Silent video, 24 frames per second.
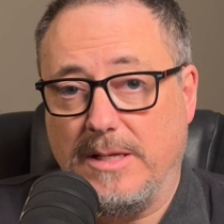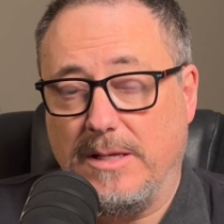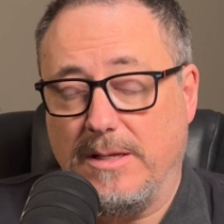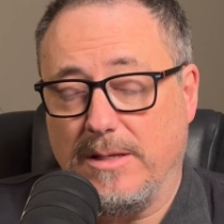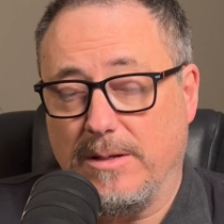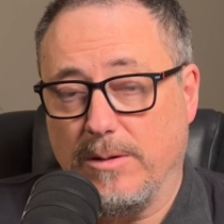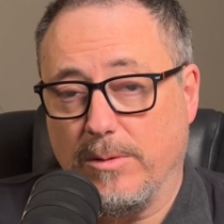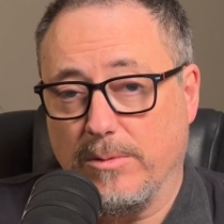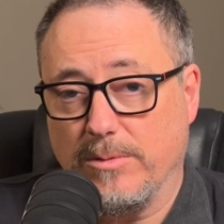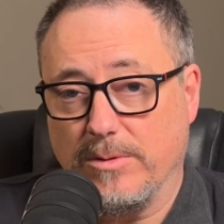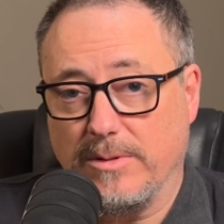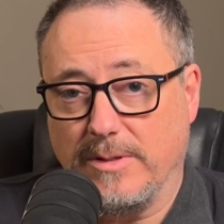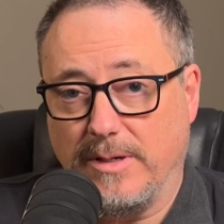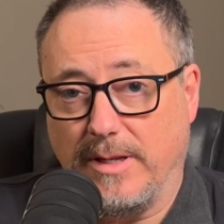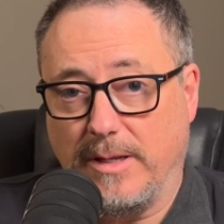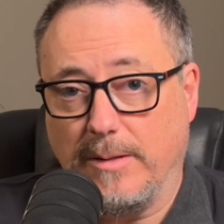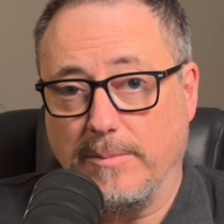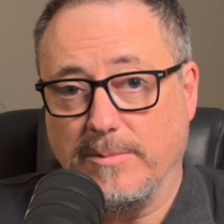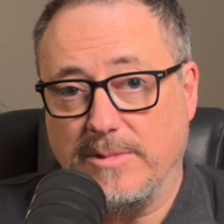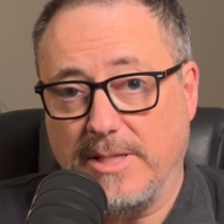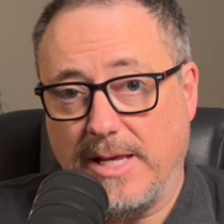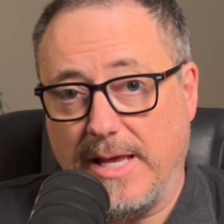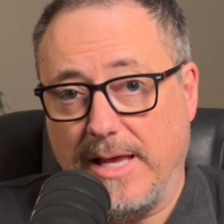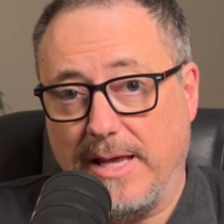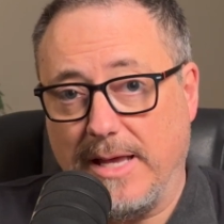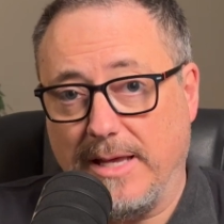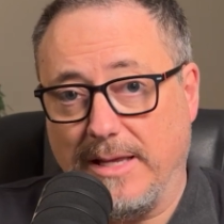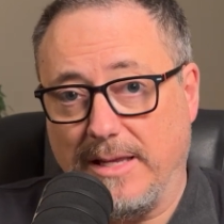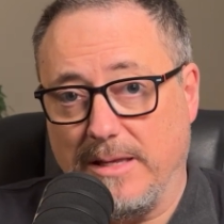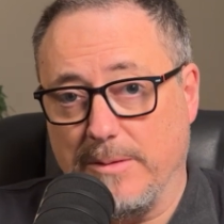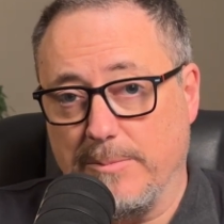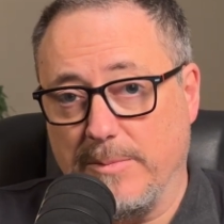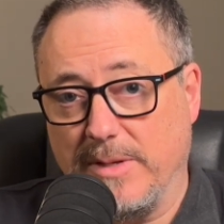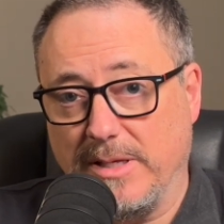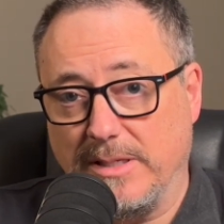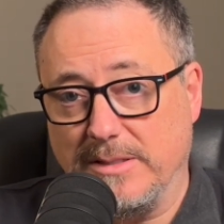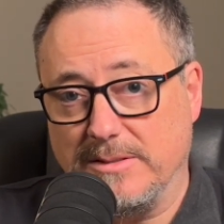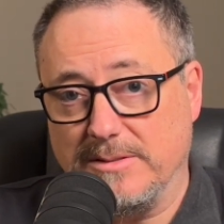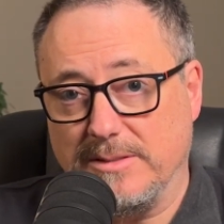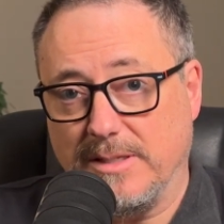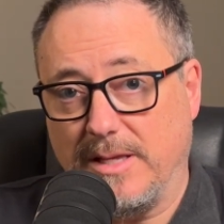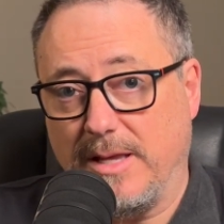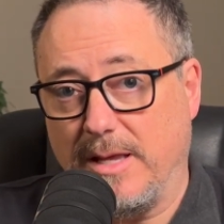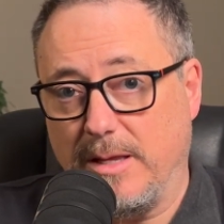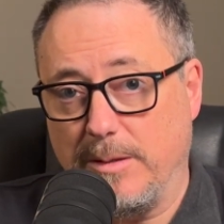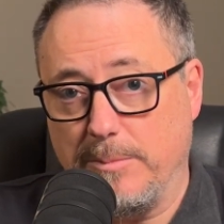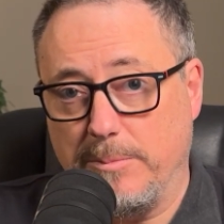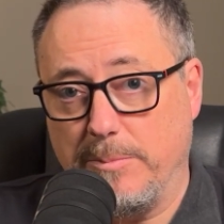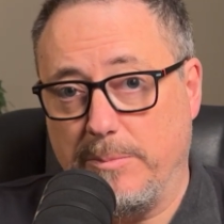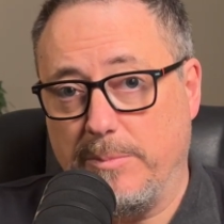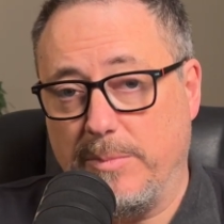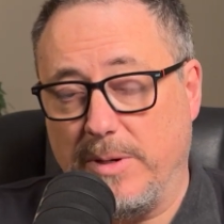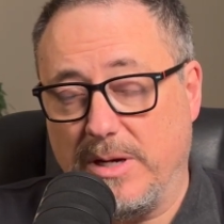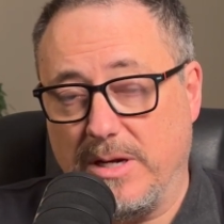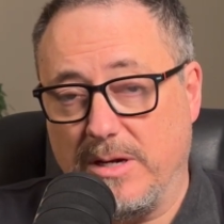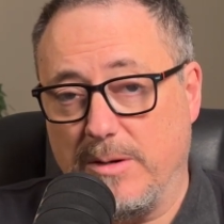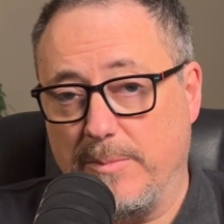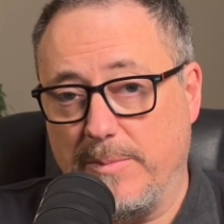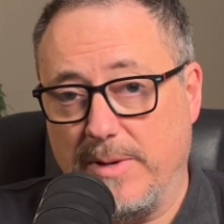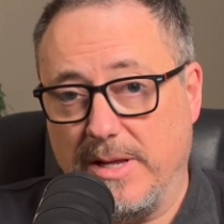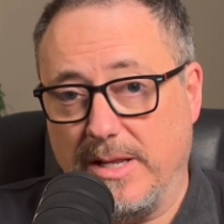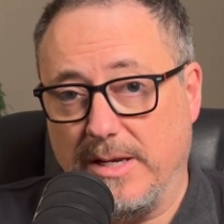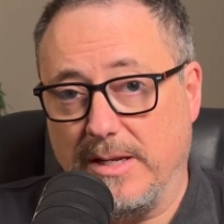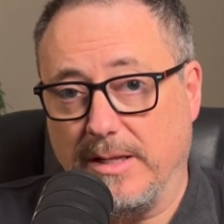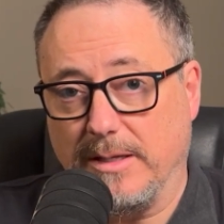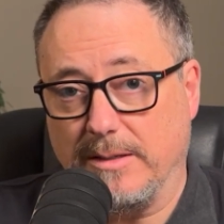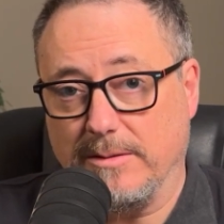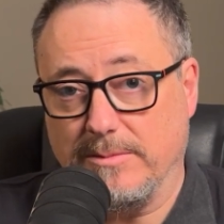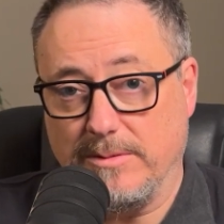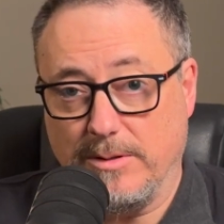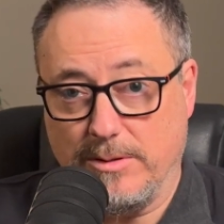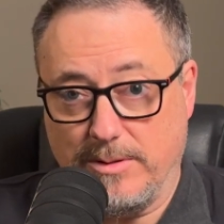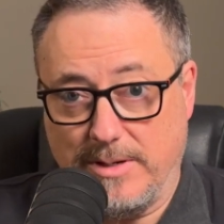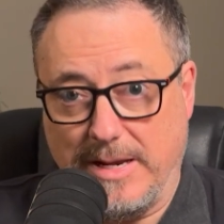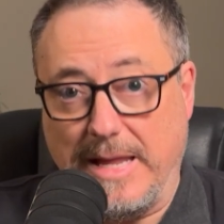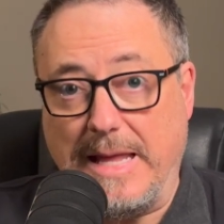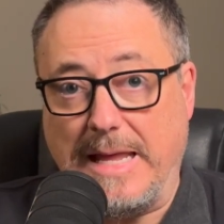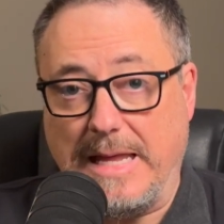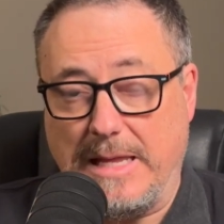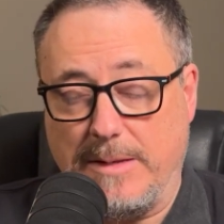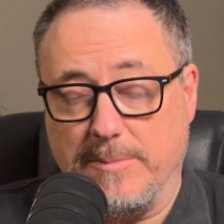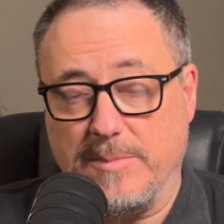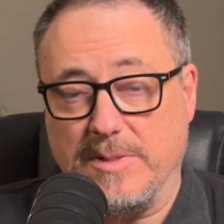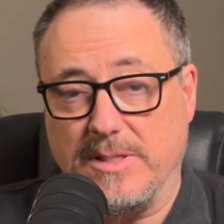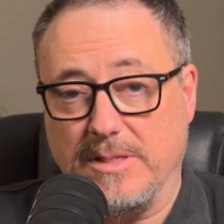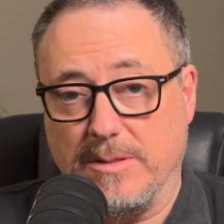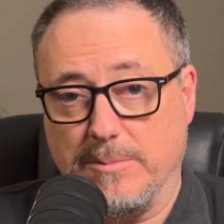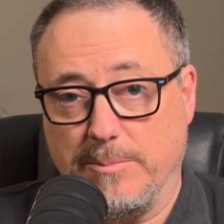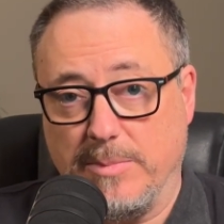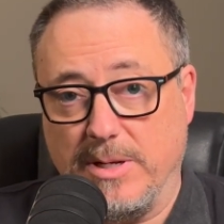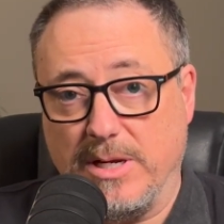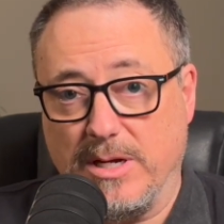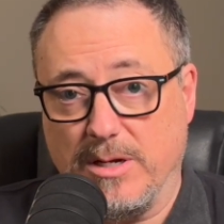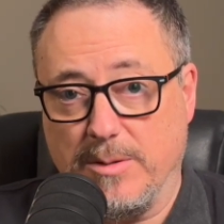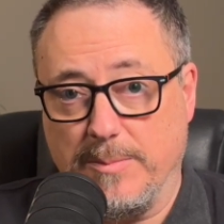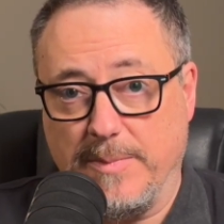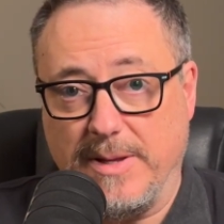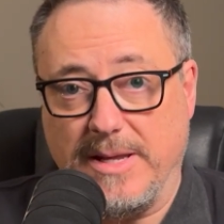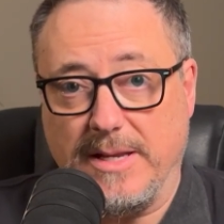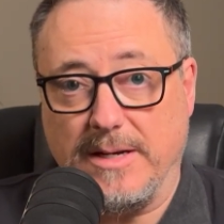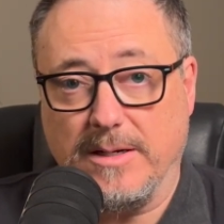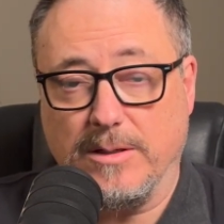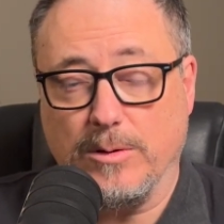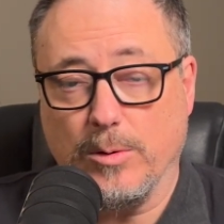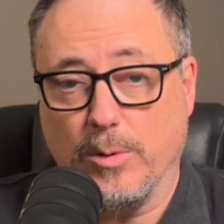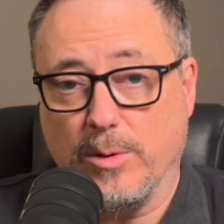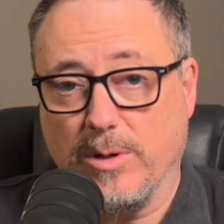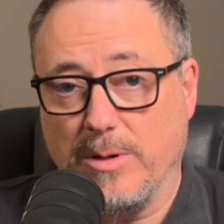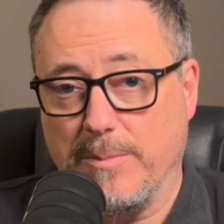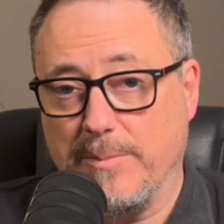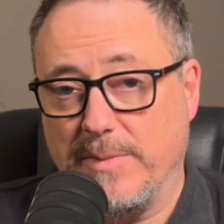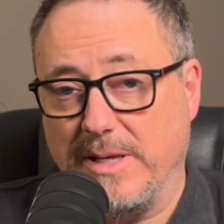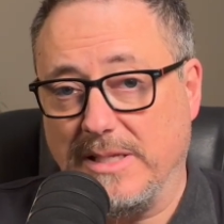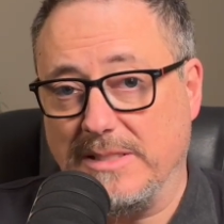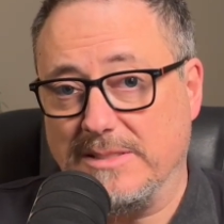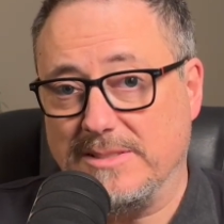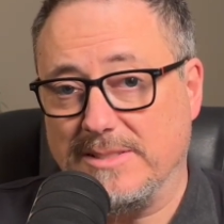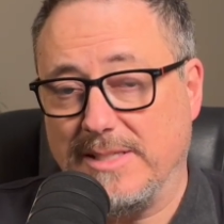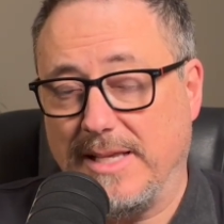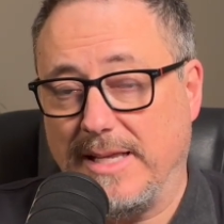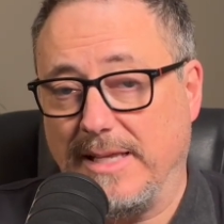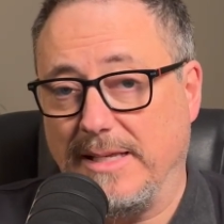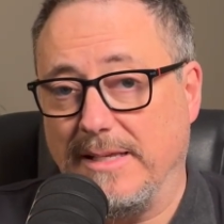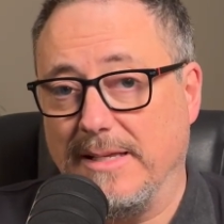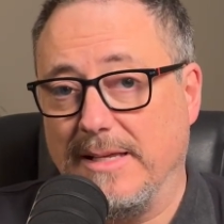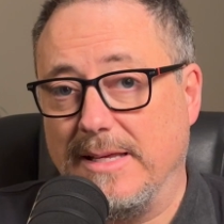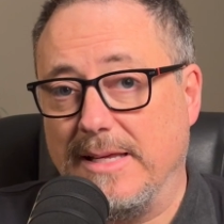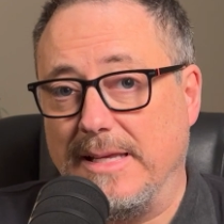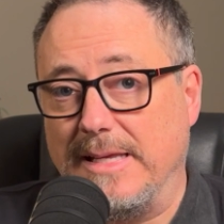and on their name tag, it may say paramedic, their name, and then paramedic, or it may say